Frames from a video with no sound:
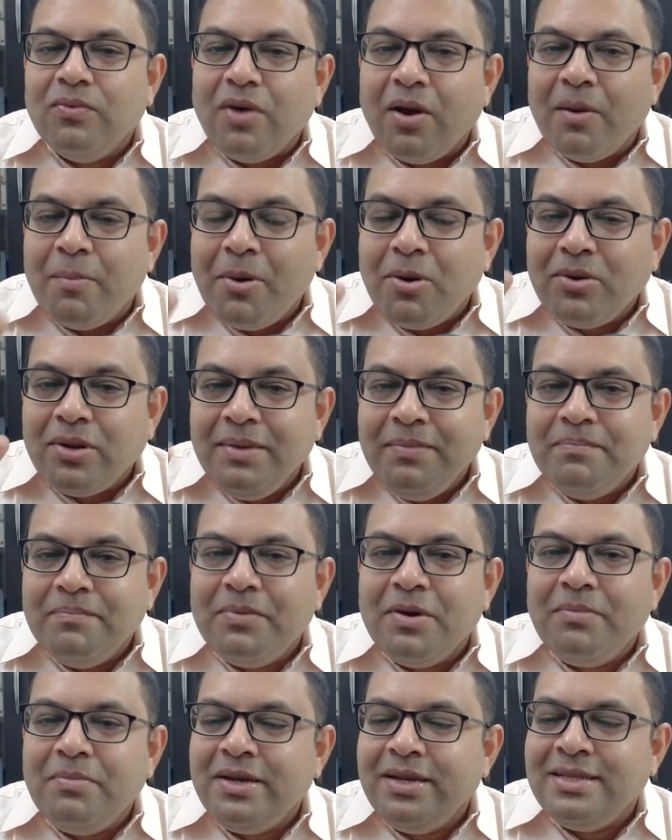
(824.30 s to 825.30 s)
about
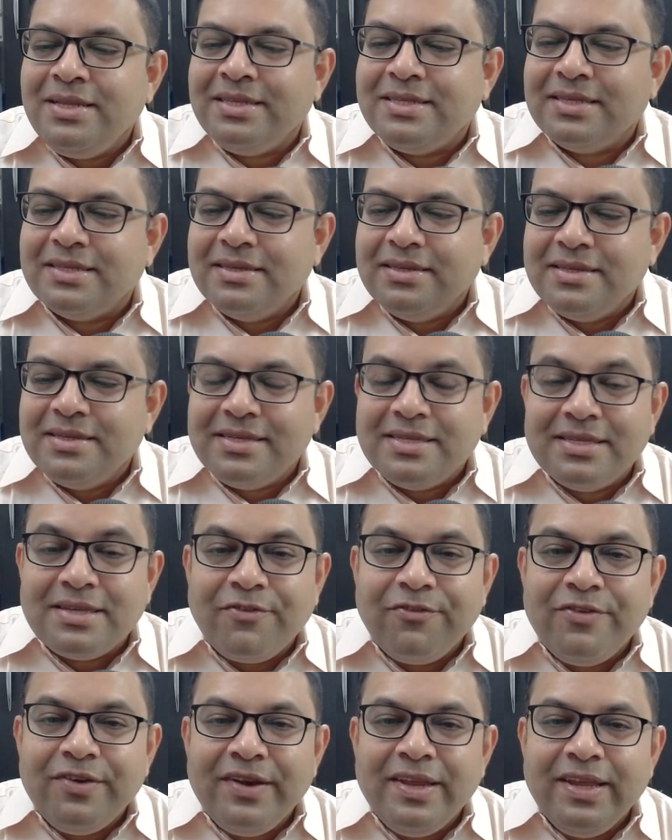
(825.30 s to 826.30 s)
impermanence,
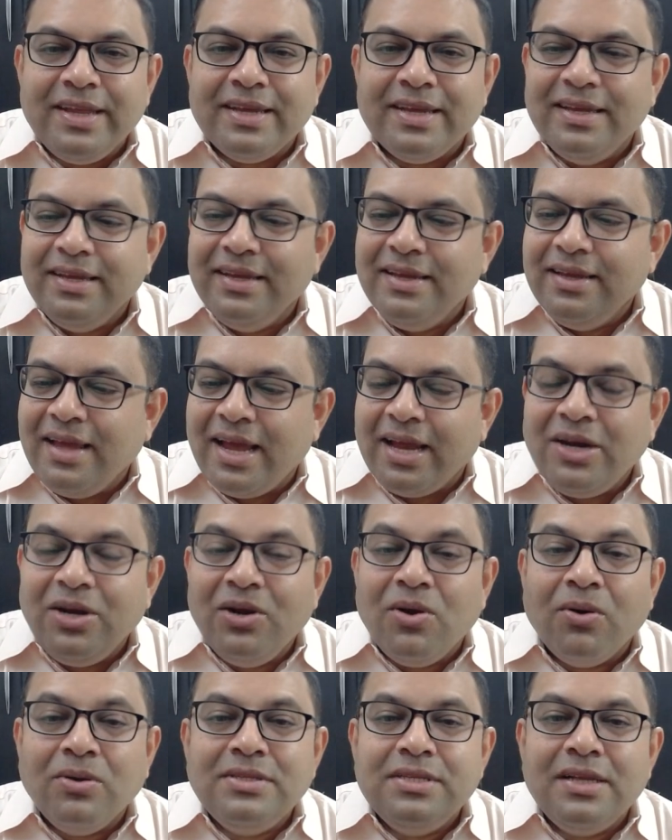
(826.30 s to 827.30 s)
suffering, and
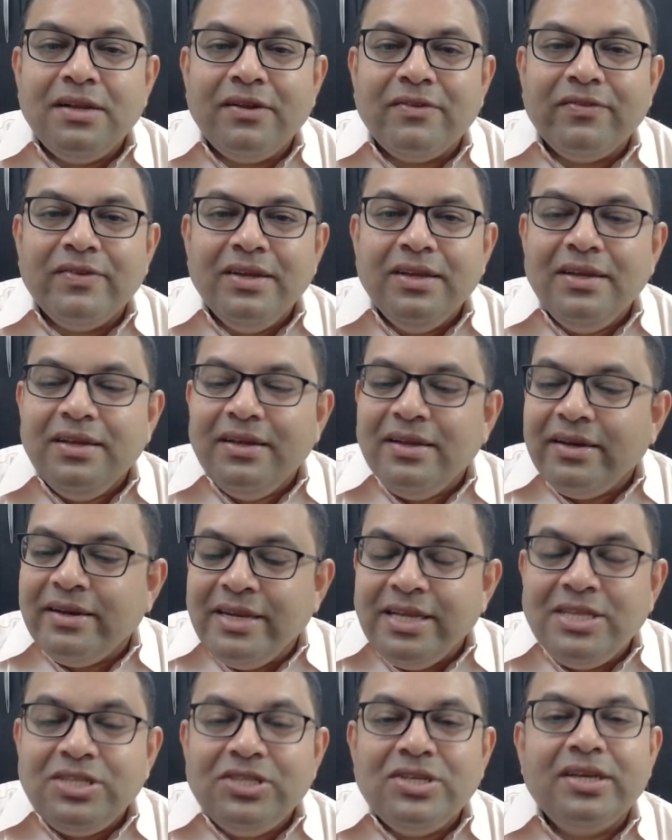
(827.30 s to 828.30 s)
non-self.
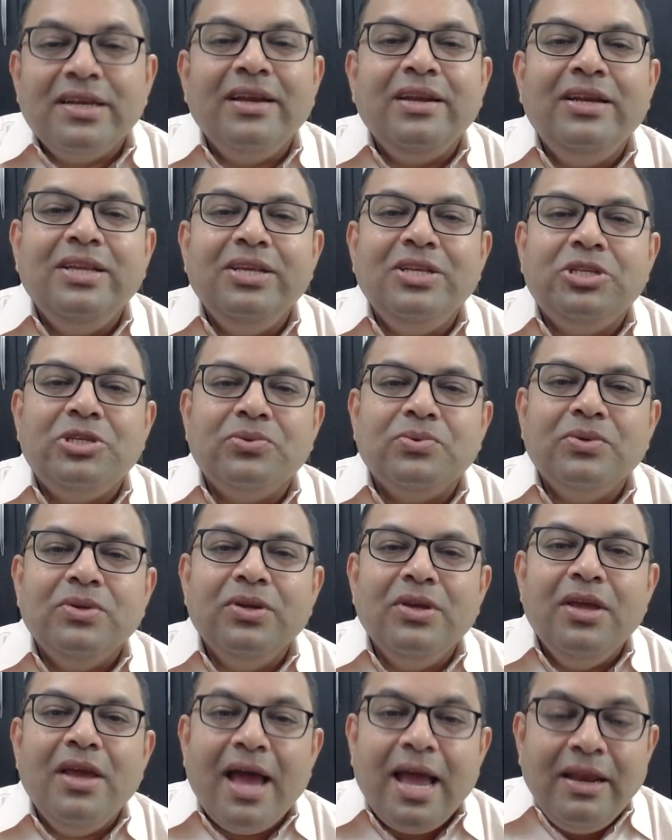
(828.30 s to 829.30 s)
Nature can teach you.
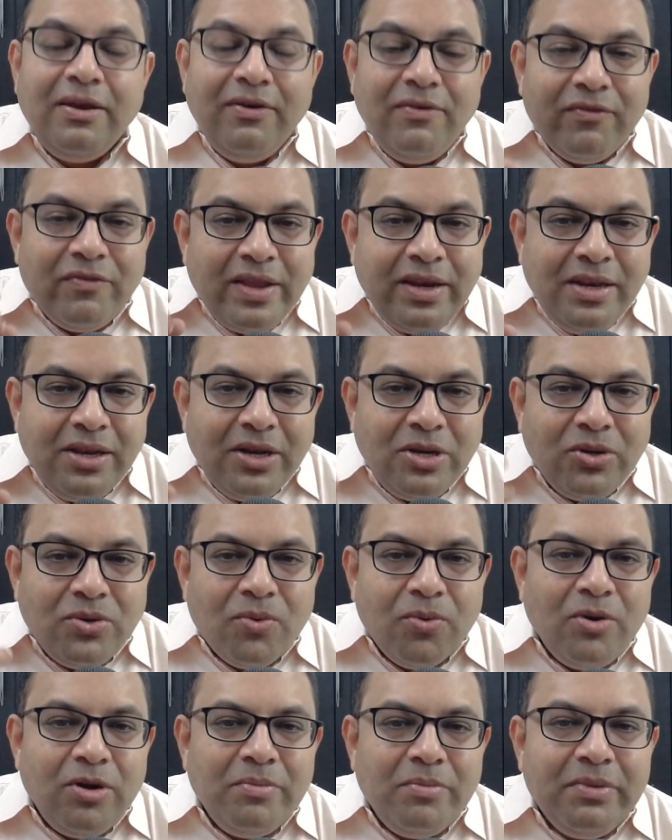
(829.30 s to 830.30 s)
And when he
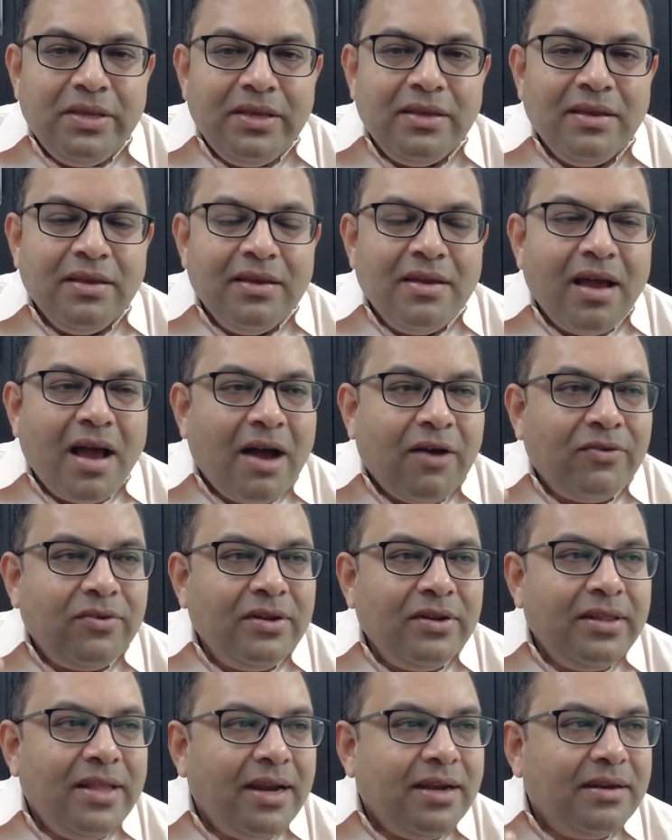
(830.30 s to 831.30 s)
told me,
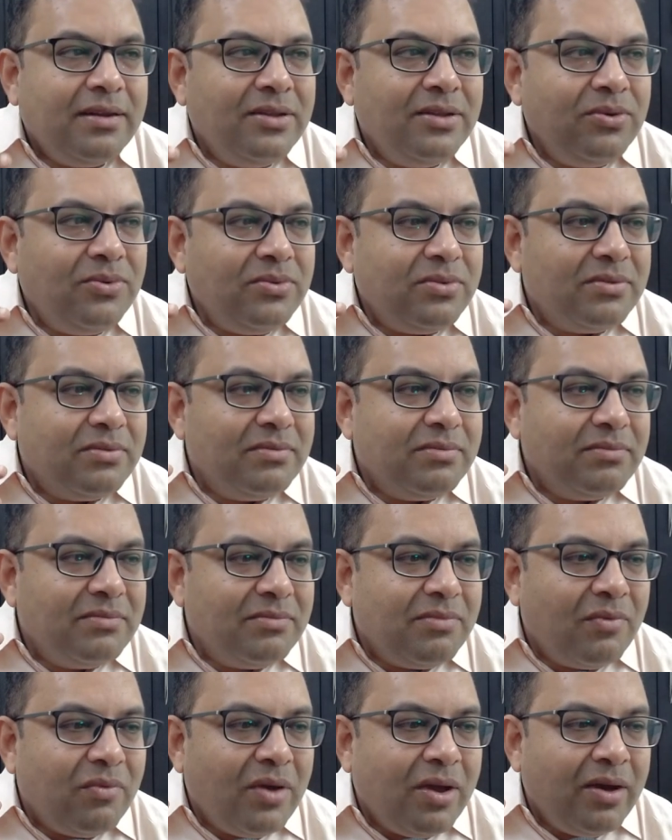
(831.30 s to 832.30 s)
after that, you know,
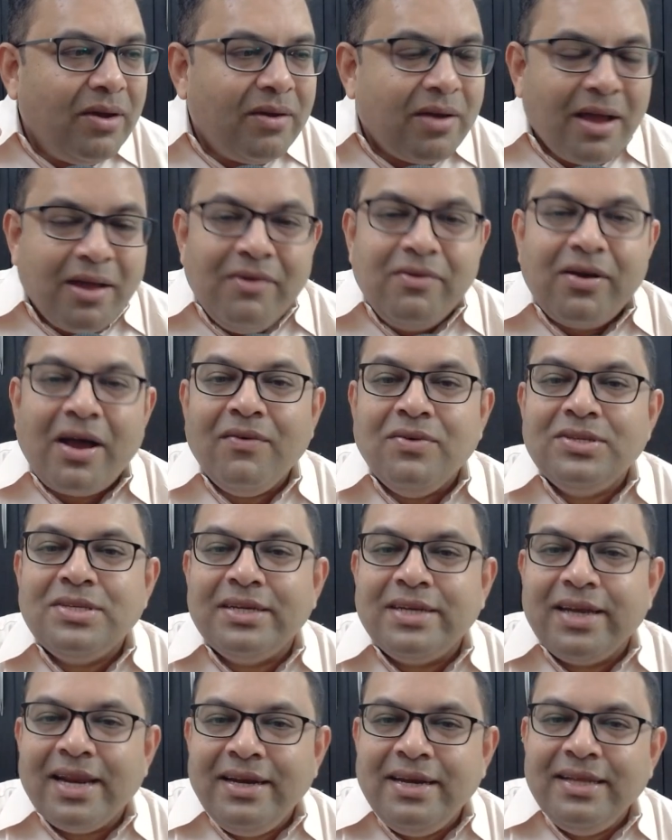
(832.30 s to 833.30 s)
I was
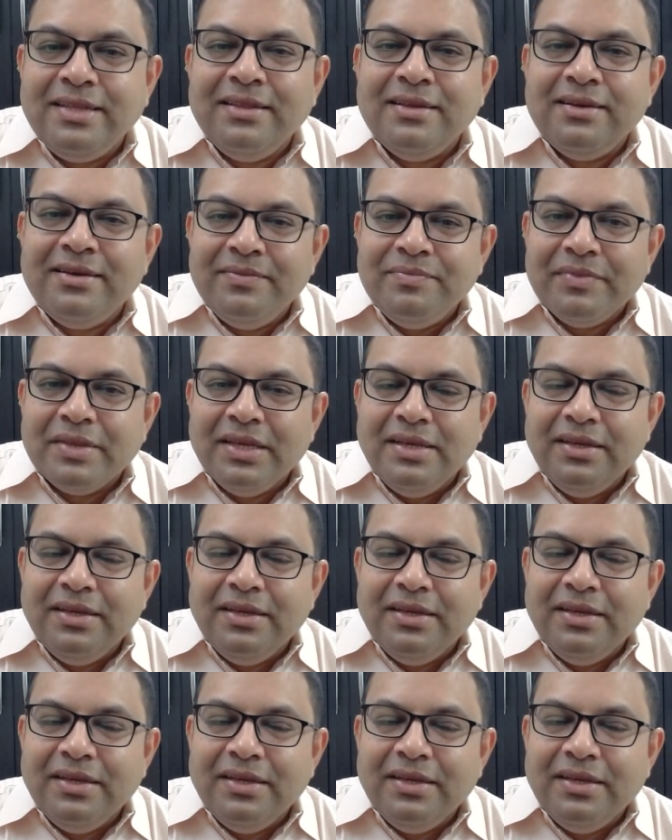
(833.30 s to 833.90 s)
attending the,